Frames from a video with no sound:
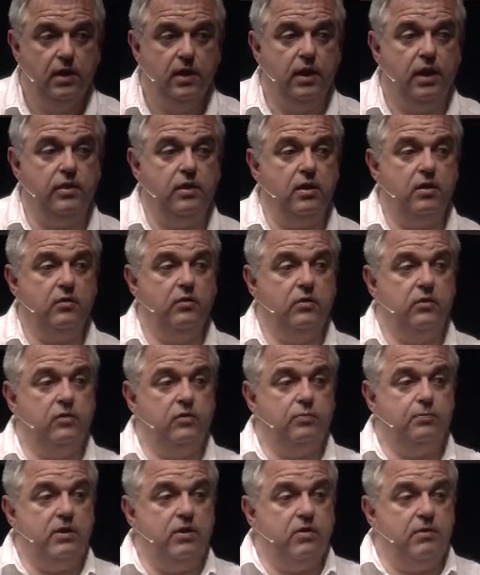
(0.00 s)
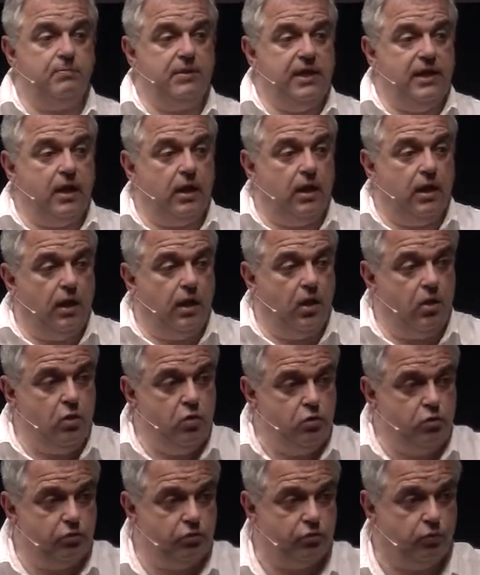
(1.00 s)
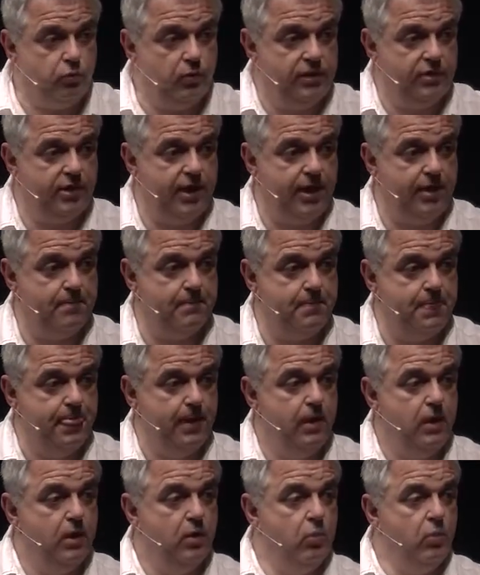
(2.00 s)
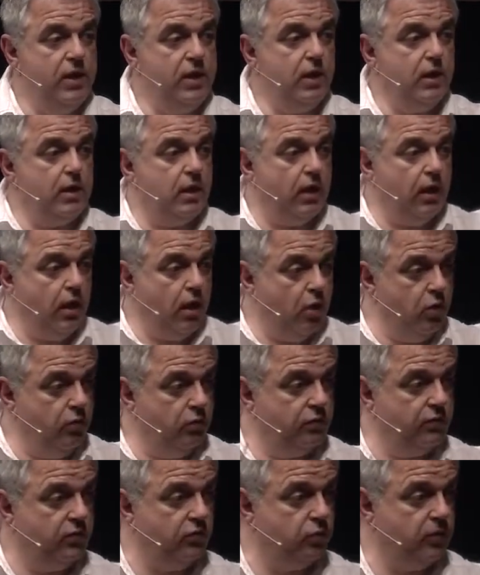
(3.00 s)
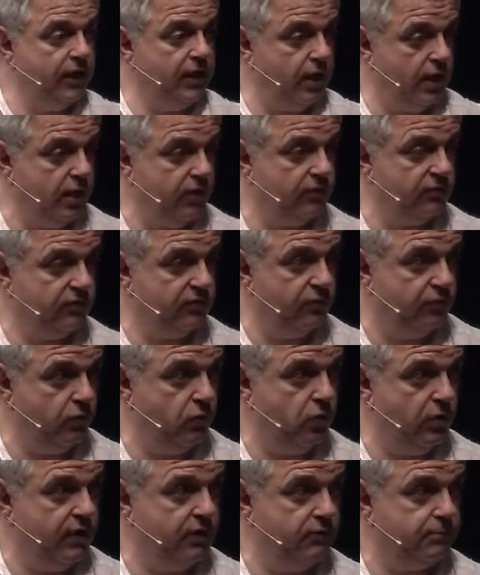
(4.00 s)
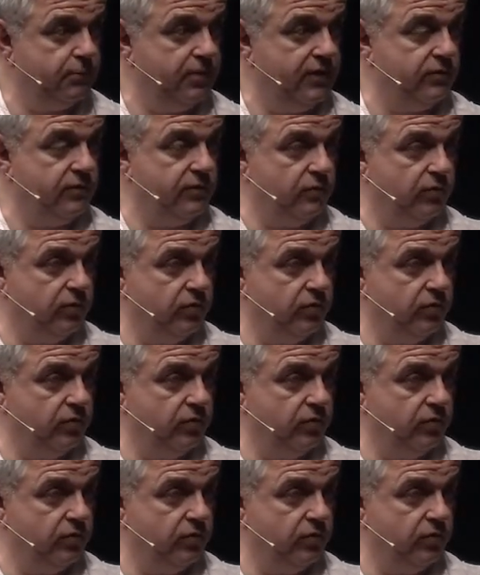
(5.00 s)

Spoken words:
And the Spirit, being clothed with him, we are clothed as we ask for his presence,